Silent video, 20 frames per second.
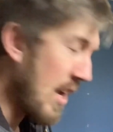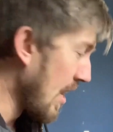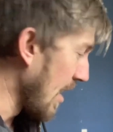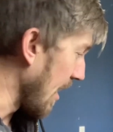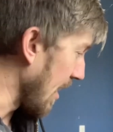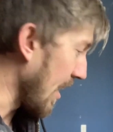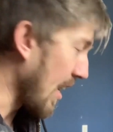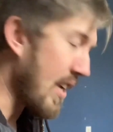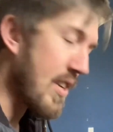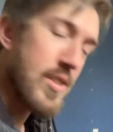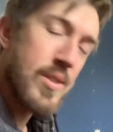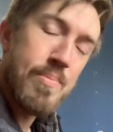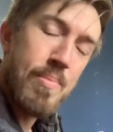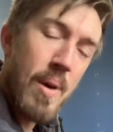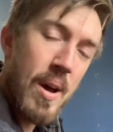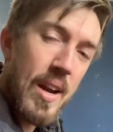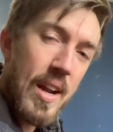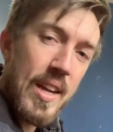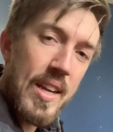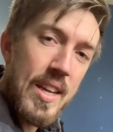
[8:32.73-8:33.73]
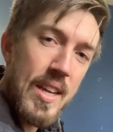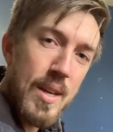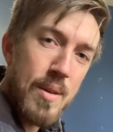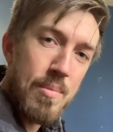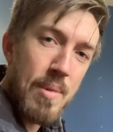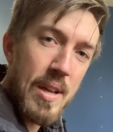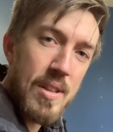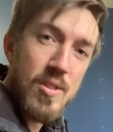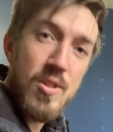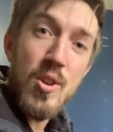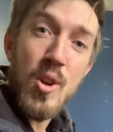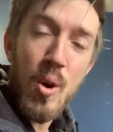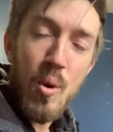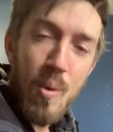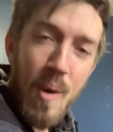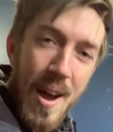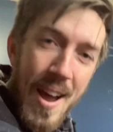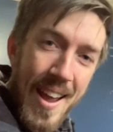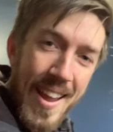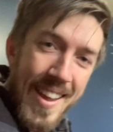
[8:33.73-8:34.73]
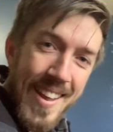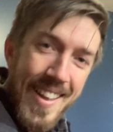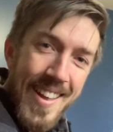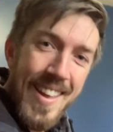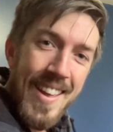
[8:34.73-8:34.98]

and I just bought IKEA beds. You know why?